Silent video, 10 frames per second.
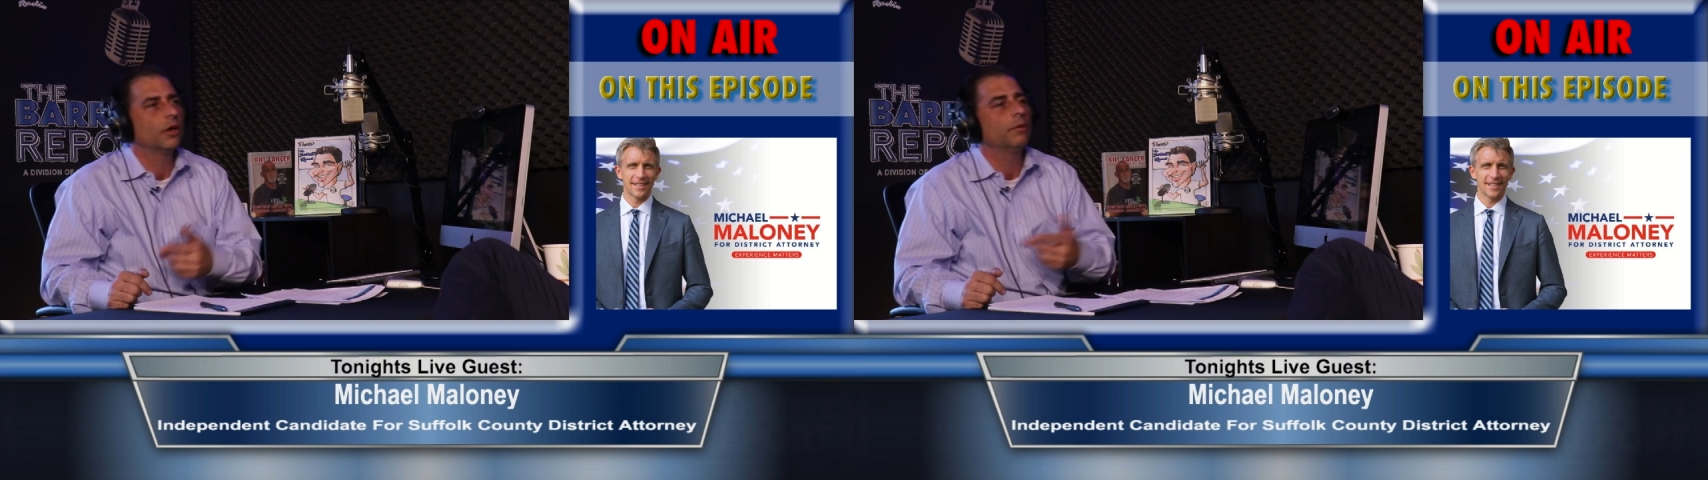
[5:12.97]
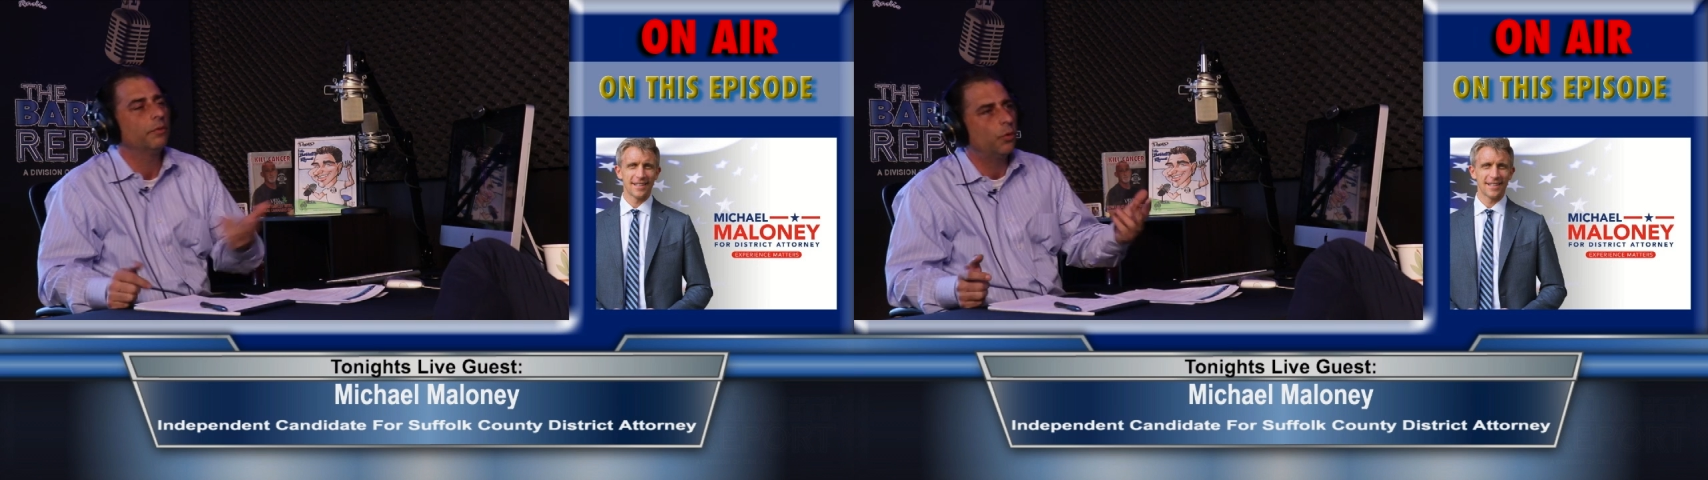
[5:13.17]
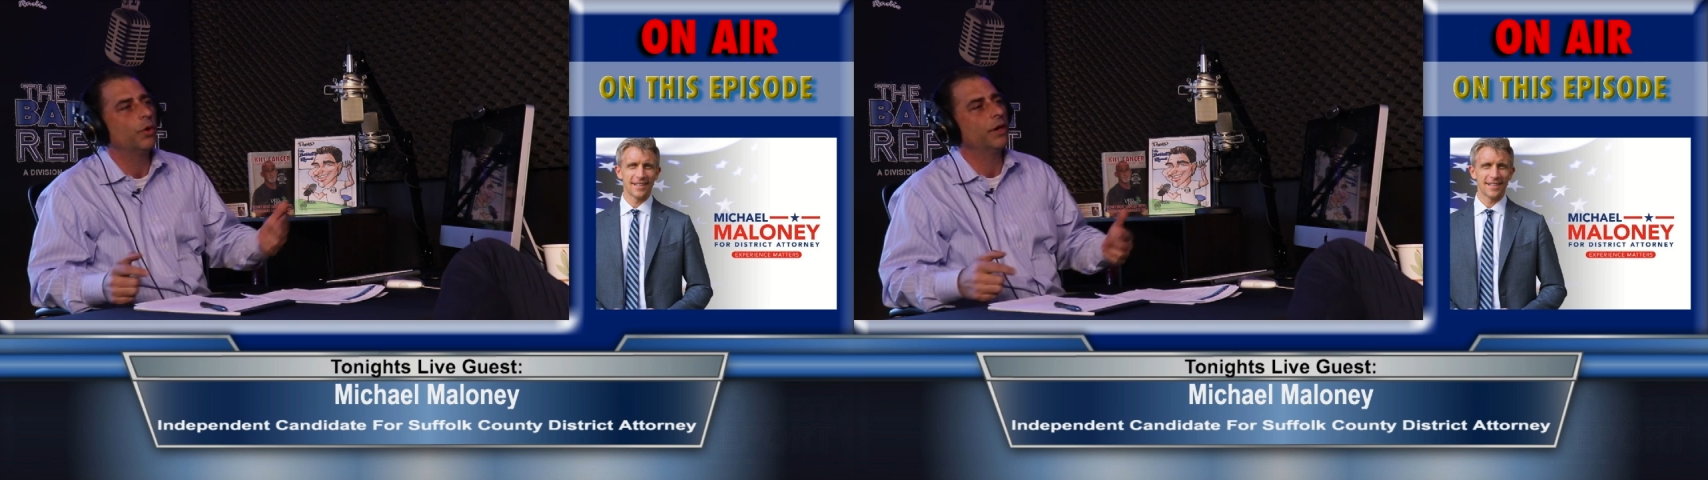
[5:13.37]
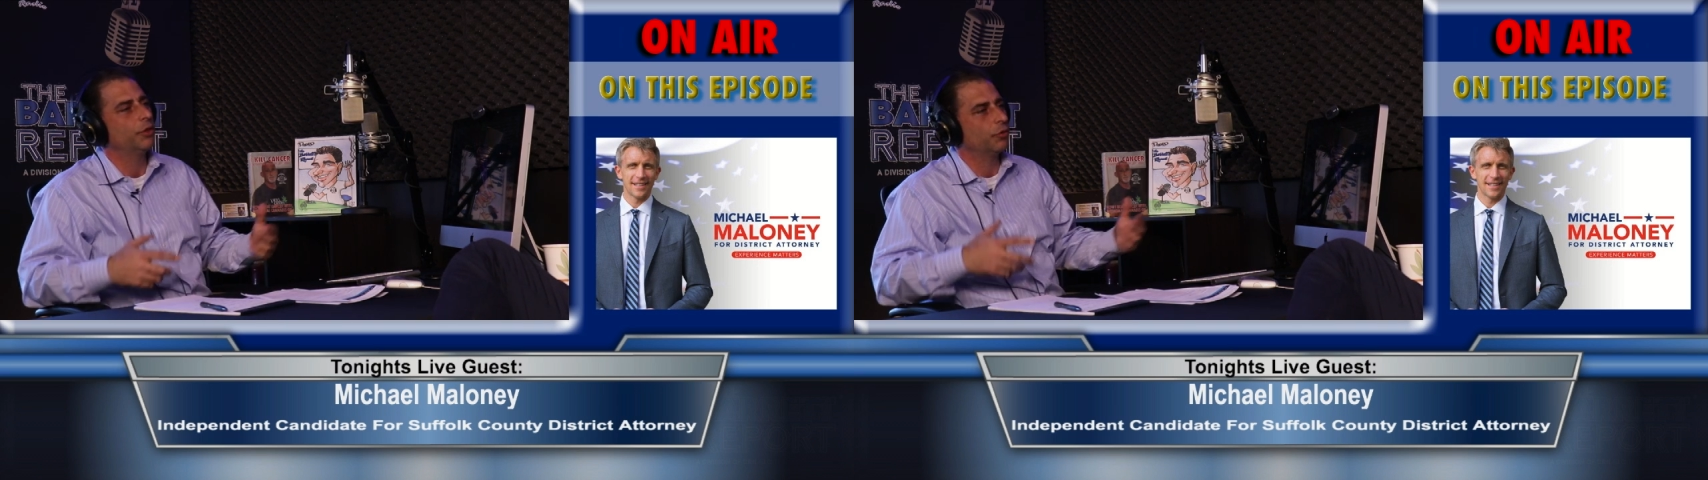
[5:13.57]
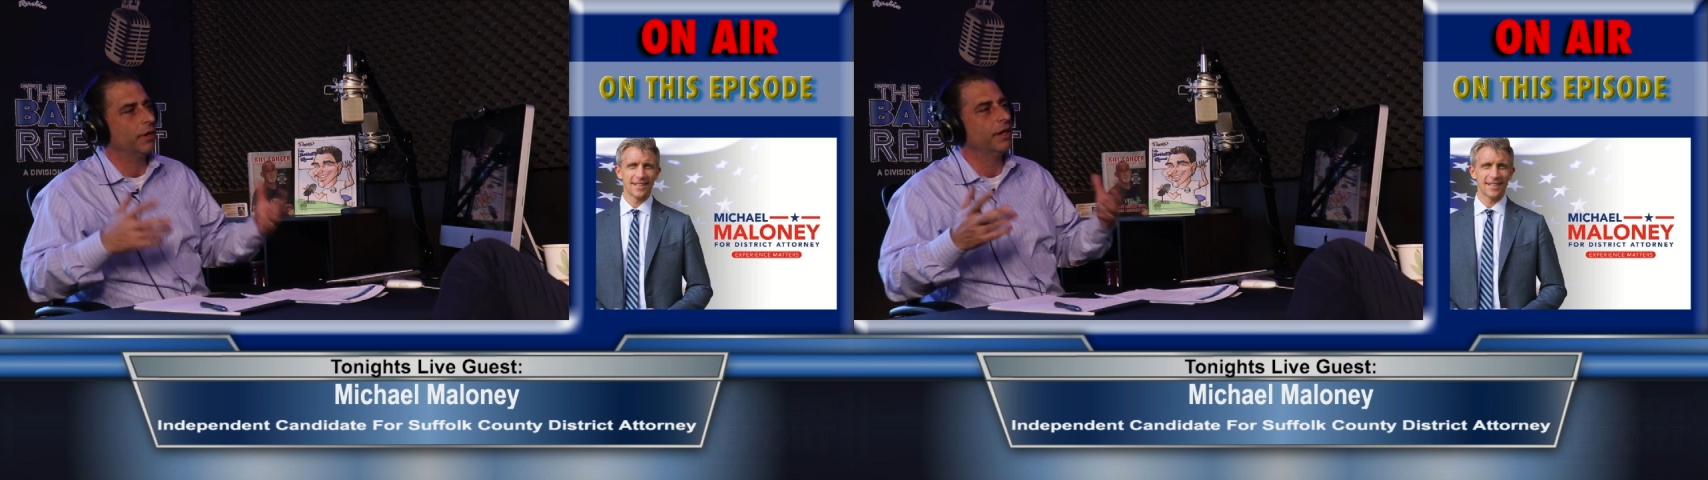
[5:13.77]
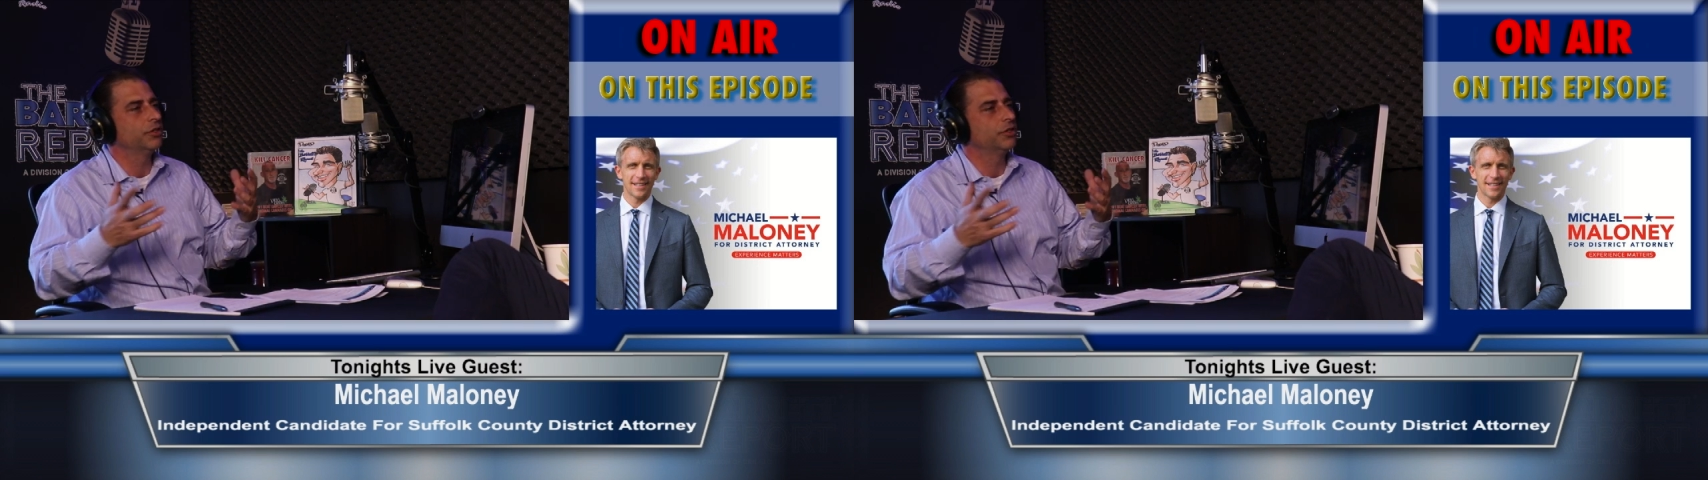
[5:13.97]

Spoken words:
So I'm 43.